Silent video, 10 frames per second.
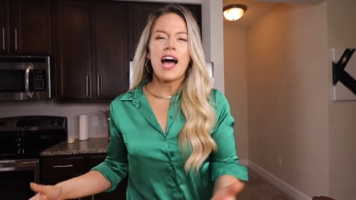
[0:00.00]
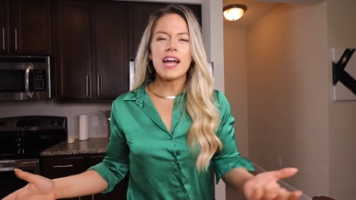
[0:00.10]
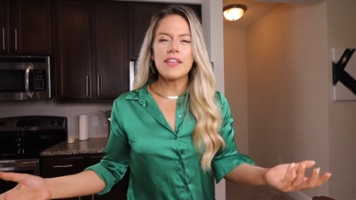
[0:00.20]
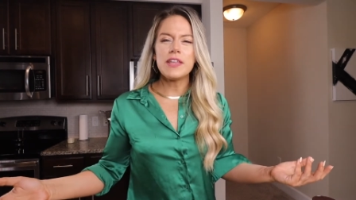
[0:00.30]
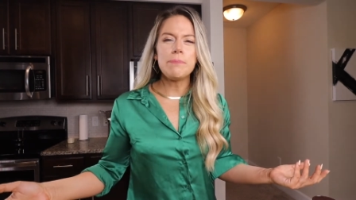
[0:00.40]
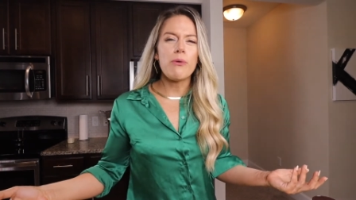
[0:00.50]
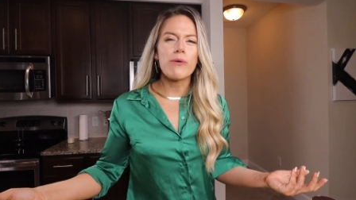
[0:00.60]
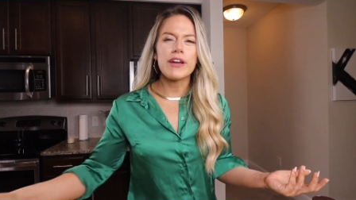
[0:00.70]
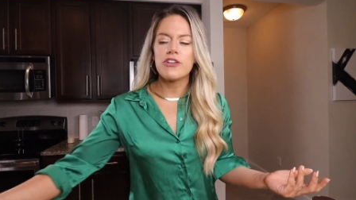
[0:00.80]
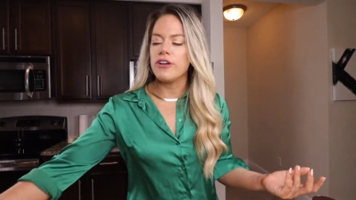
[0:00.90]
I got the
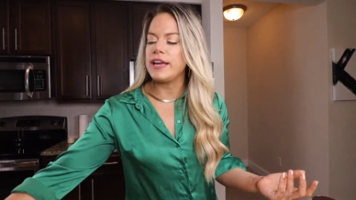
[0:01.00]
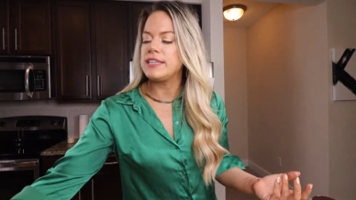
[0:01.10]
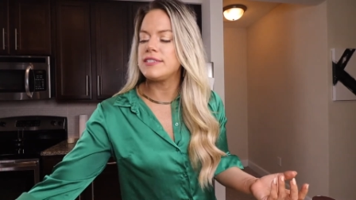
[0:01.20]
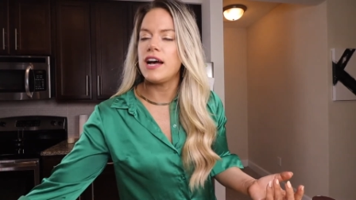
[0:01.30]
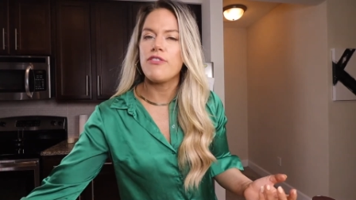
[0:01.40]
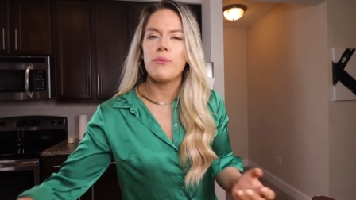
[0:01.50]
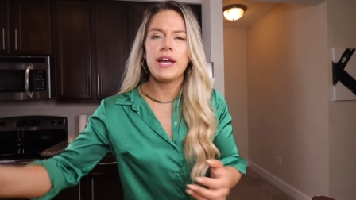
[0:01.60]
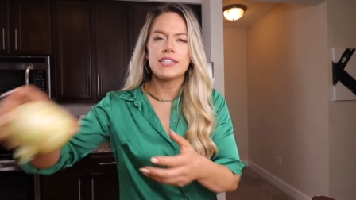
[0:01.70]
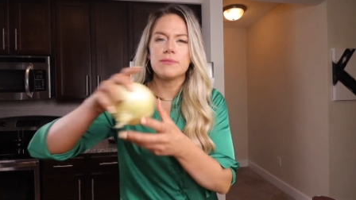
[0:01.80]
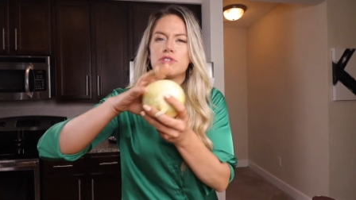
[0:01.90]
boring cooking stuff. We
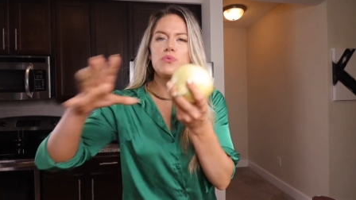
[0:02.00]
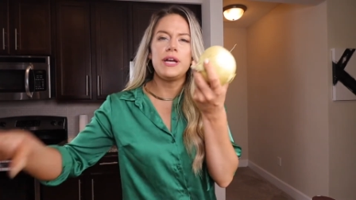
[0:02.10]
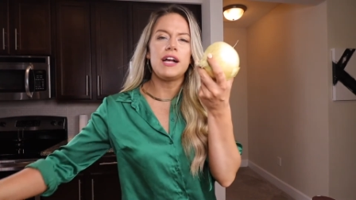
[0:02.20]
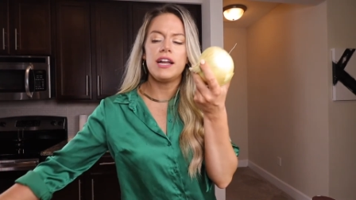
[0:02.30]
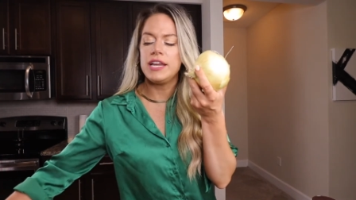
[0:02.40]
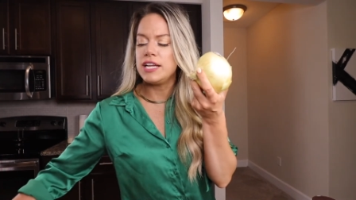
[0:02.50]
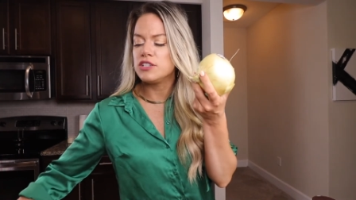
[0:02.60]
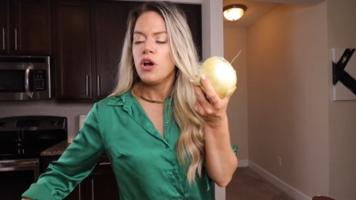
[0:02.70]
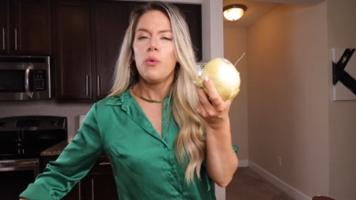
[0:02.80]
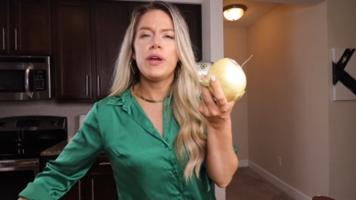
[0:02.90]
got some sweet onions.